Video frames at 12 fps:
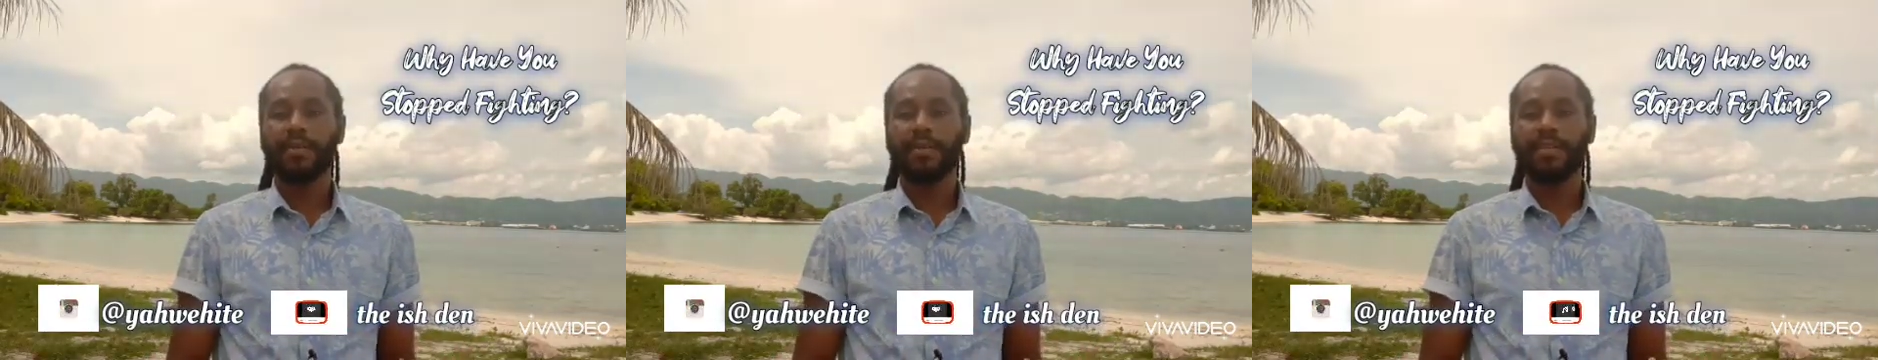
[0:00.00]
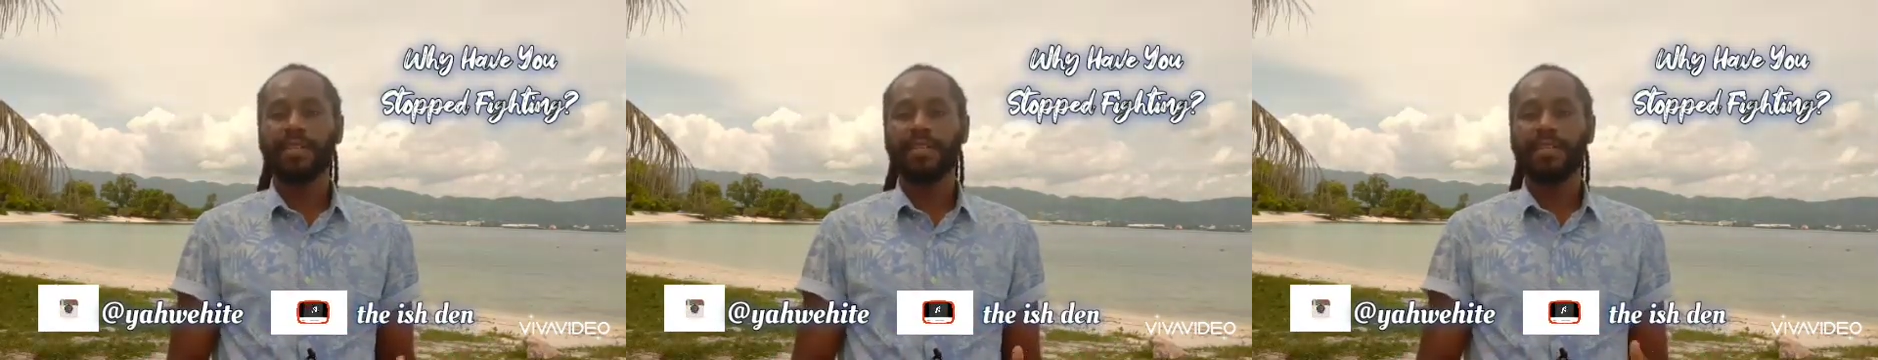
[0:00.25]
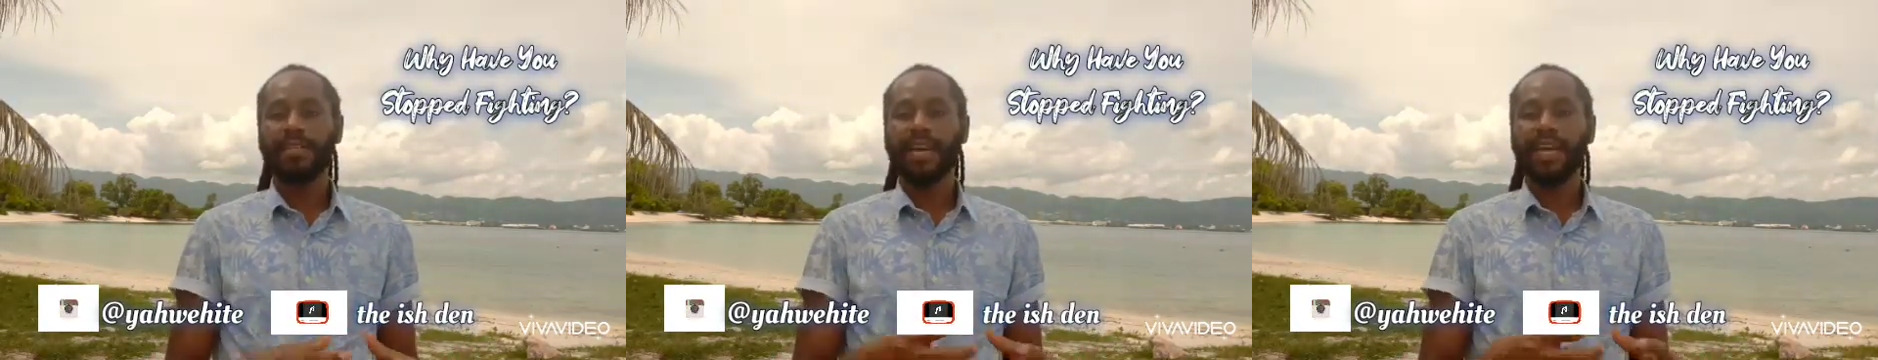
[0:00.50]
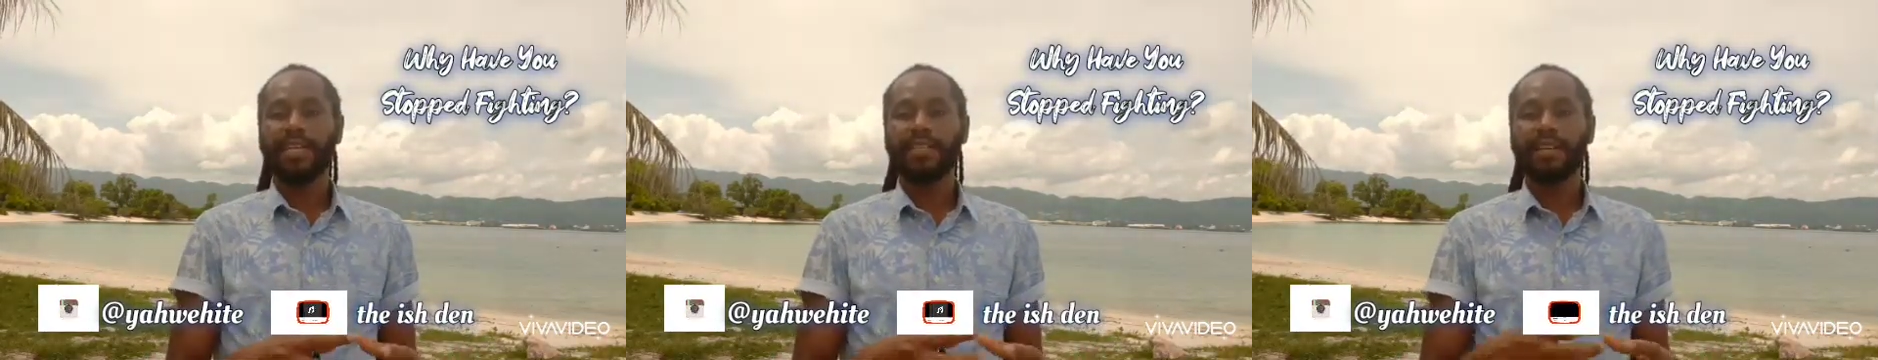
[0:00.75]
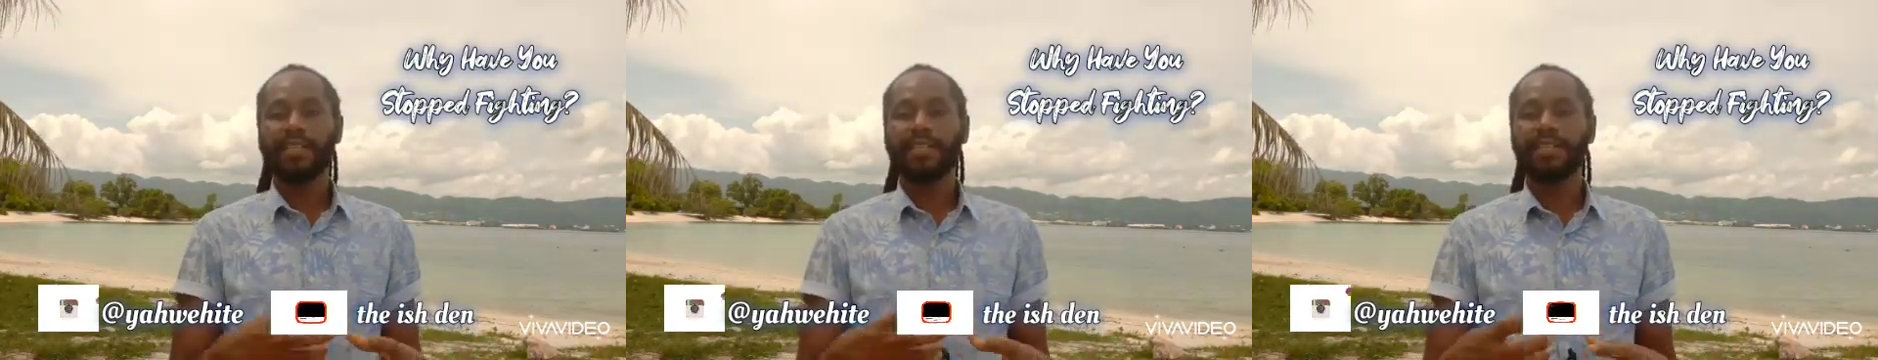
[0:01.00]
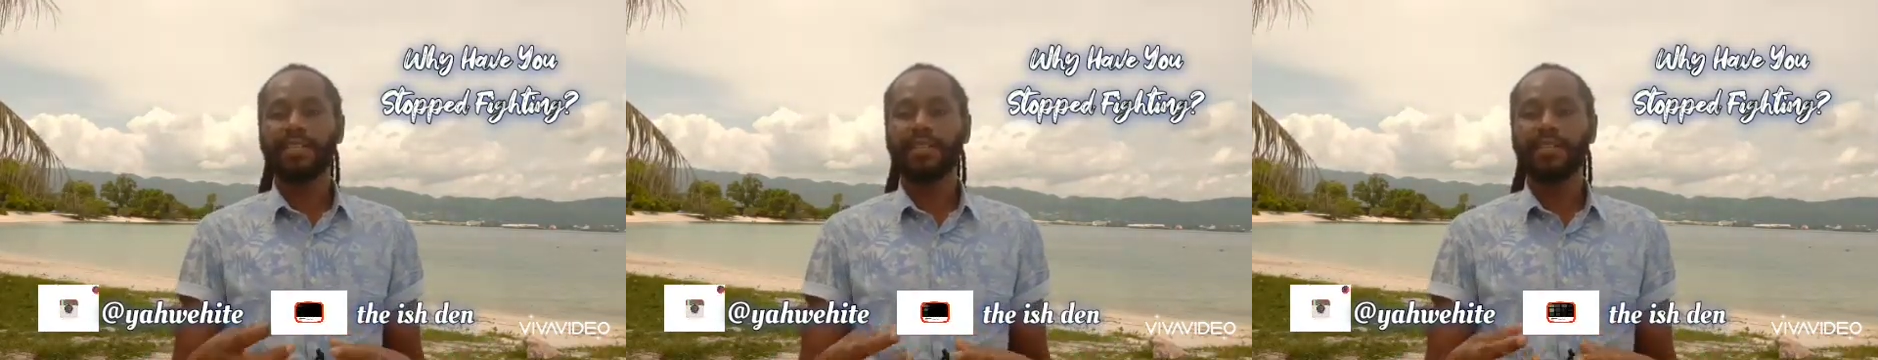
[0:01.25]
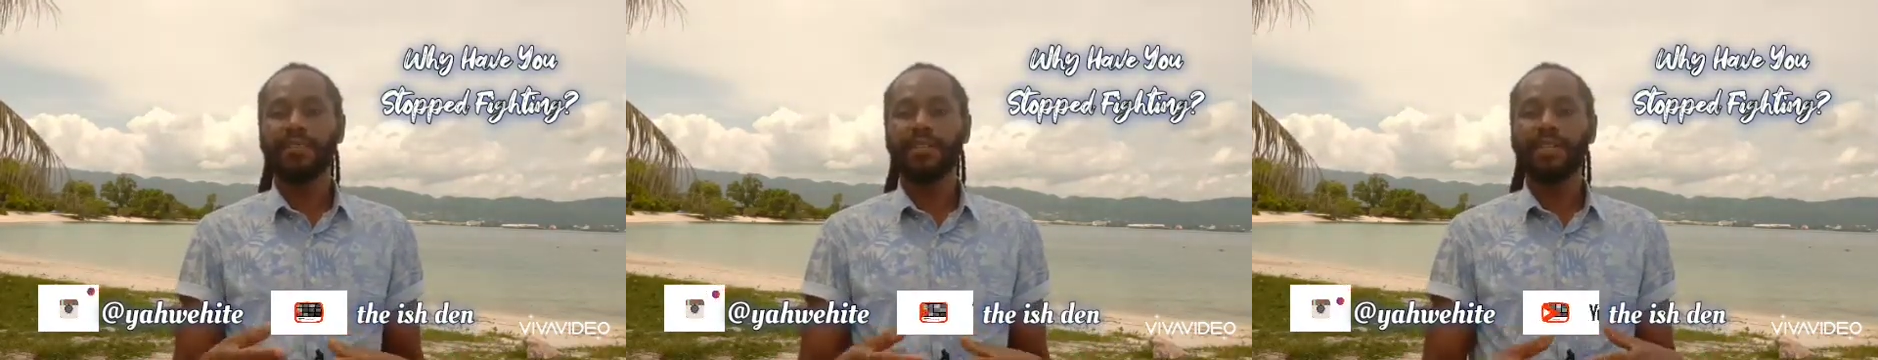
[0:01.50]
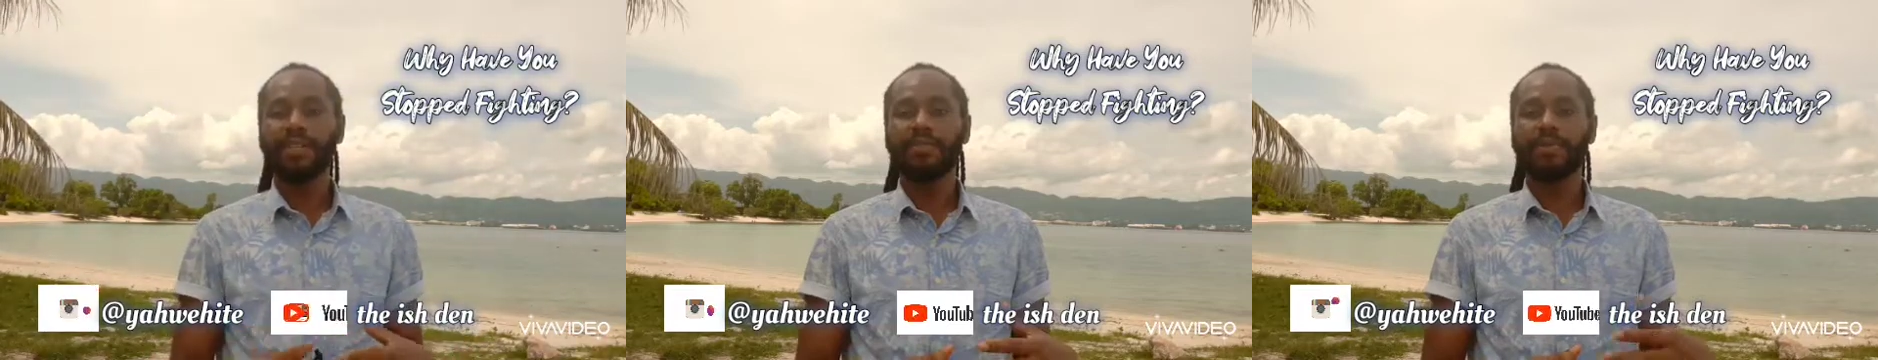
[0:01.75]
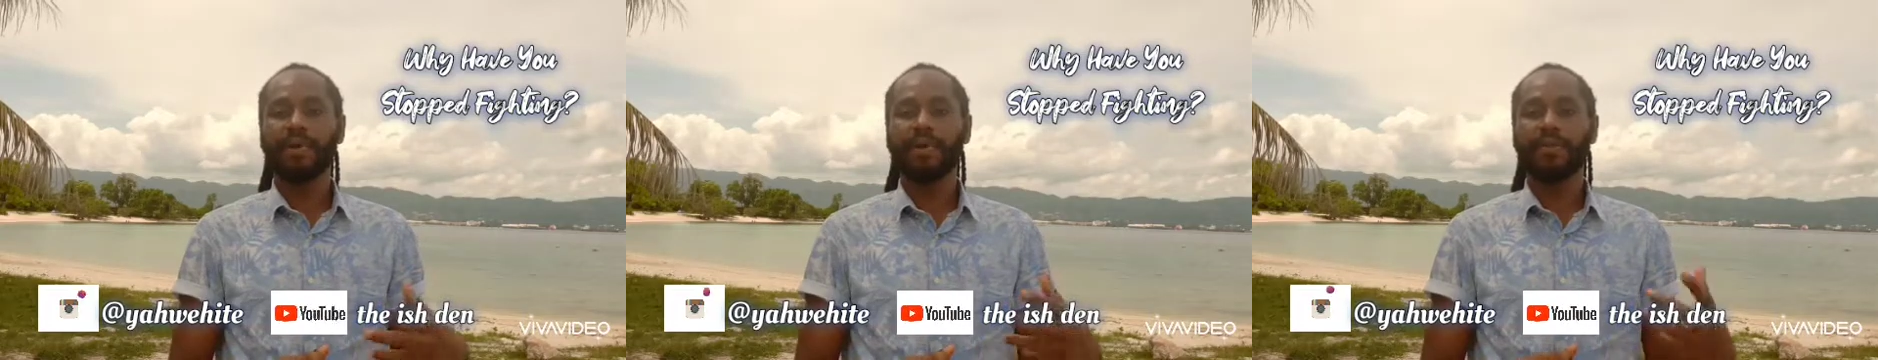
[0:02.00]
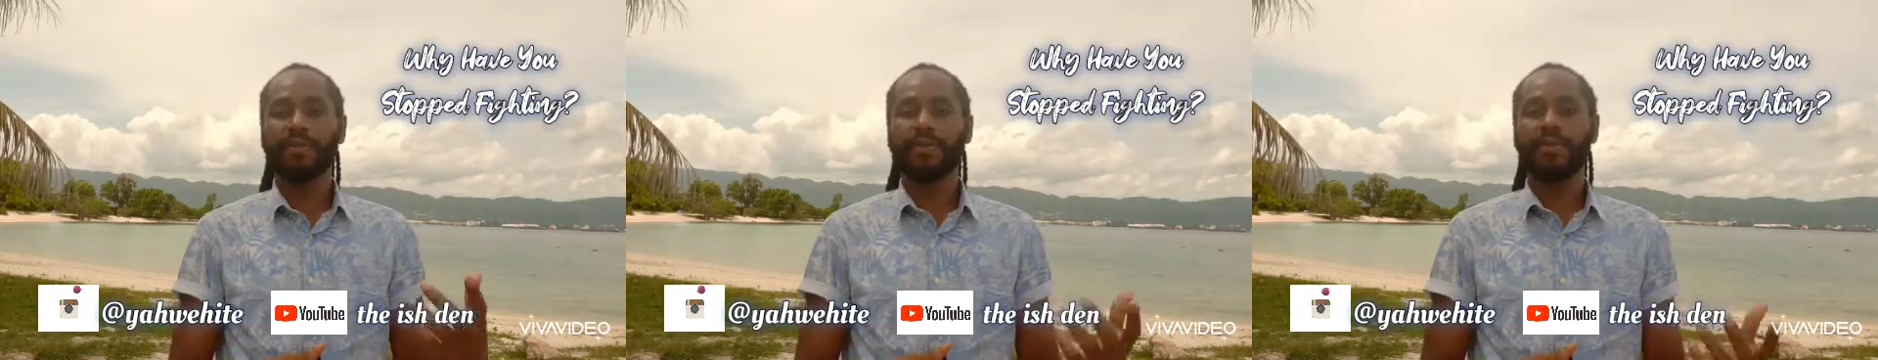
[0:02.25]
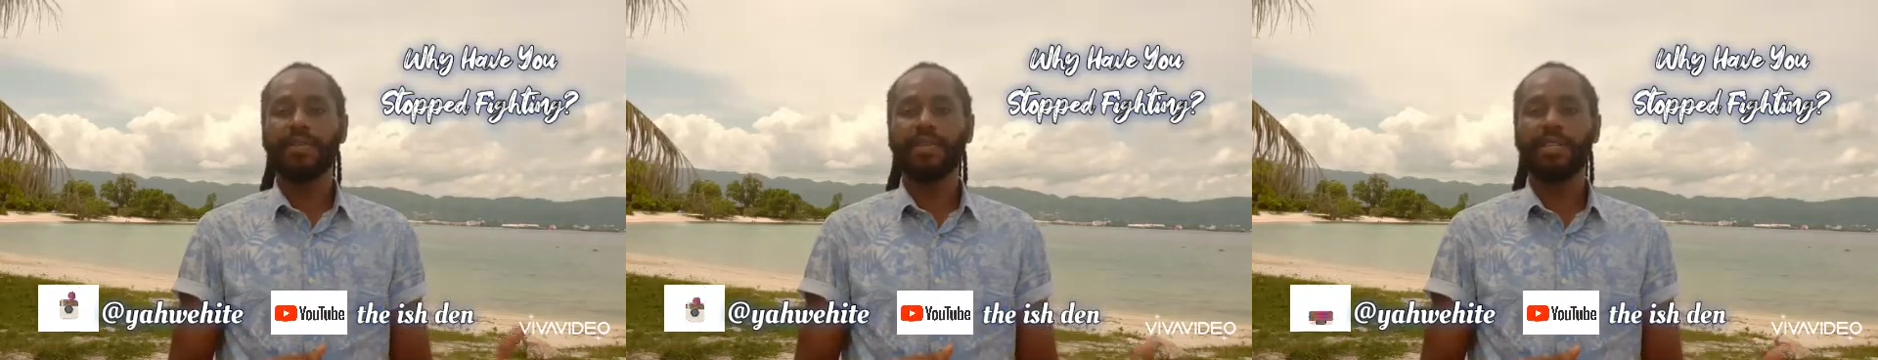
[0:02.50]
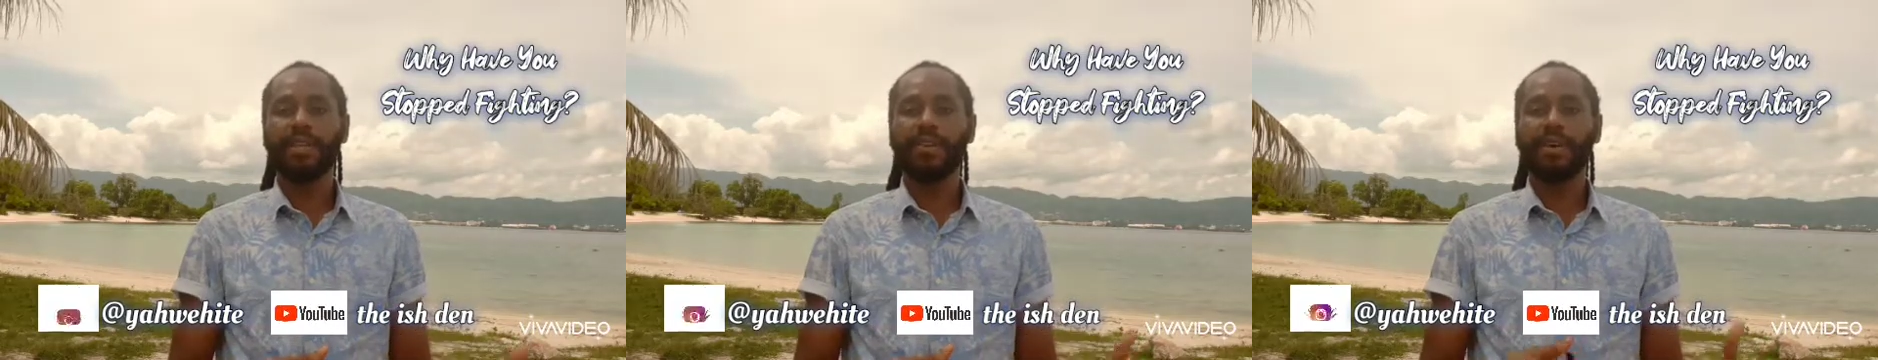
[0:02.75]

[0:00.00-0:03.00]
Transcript: Because desires conceived gives birth to sin,